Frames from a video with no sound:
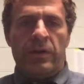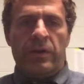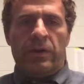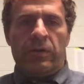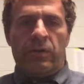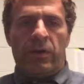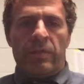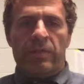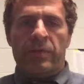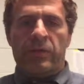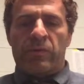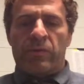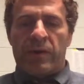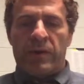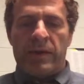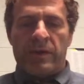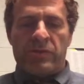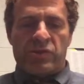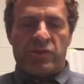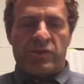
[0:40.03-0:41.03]
What I'm doing right
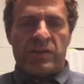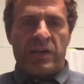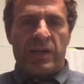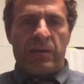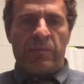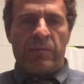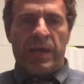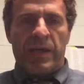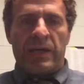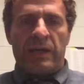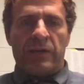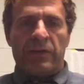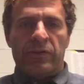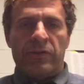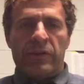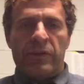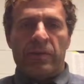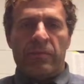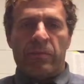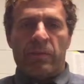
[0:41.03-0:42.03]
now is just kind of banging on the
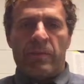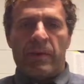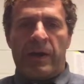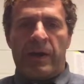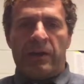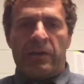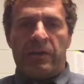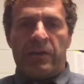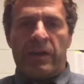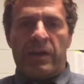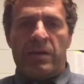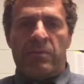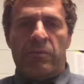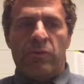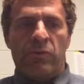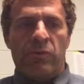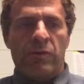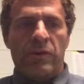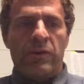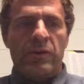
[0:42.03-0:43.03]
number pad in the
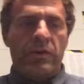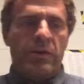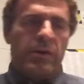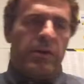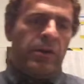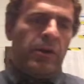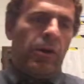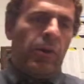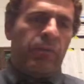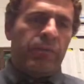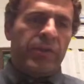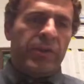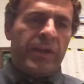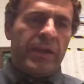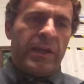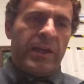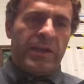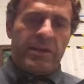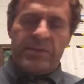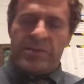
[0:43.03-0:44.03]
keyboard, hopefully
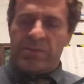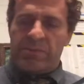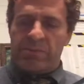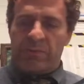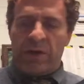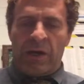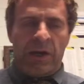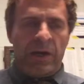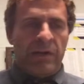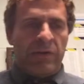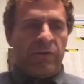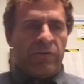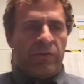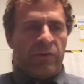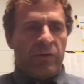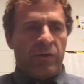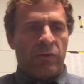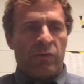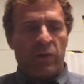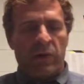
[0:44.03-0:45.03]
getting some kind of
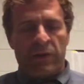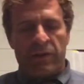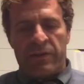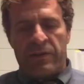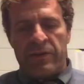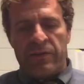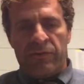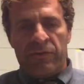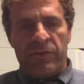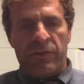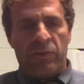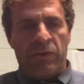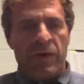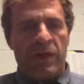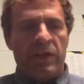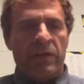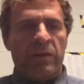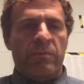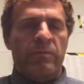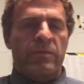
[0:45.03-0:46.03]
a relatively
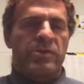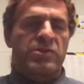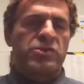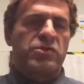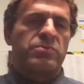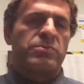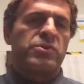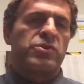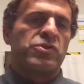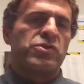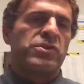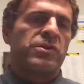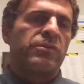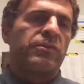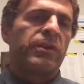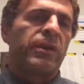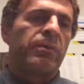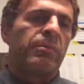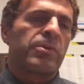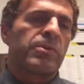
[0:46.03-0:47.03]
random distribution of
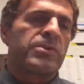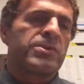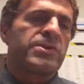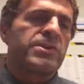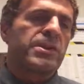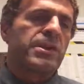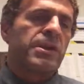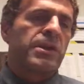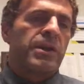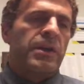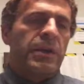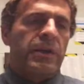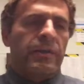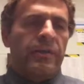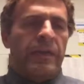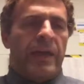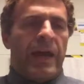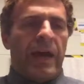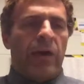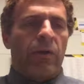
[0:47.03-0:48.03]
numbers.
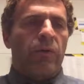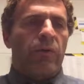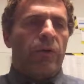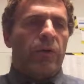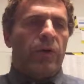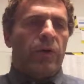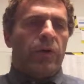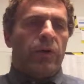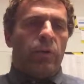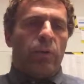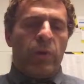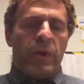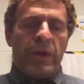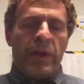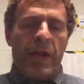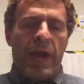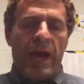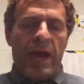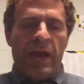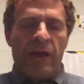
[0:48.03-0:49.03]
Now, we
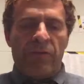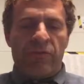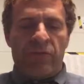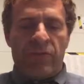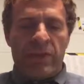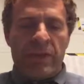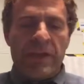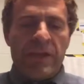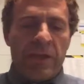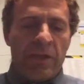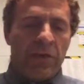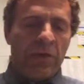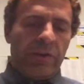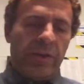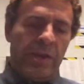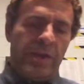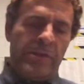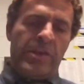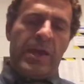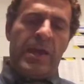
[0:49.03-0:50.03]
have the needle
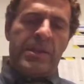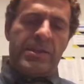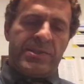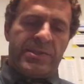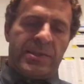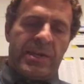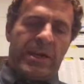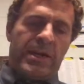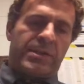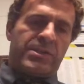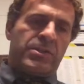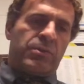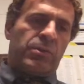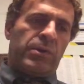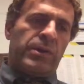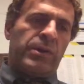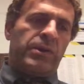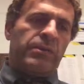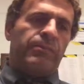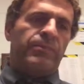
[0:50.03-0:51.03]
in the haystack, so we're
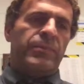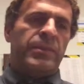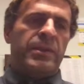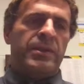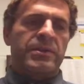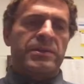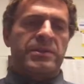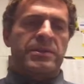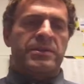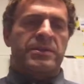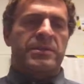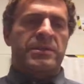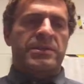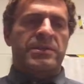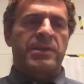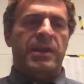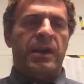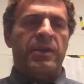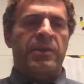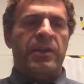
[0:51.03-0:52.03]
going to
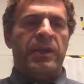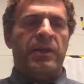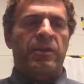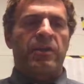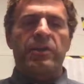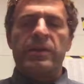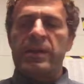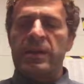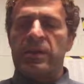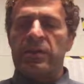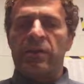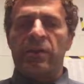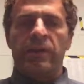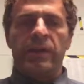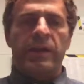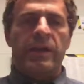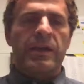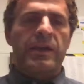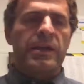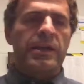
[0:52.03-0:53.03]
decide that our needle
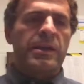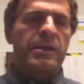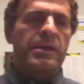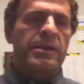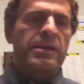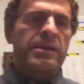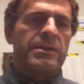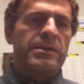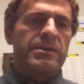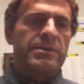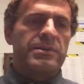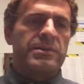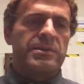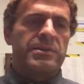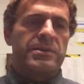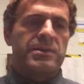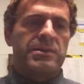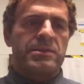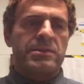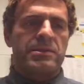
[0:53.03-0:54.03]

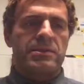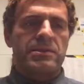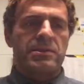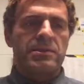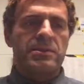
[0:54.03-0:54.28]
is,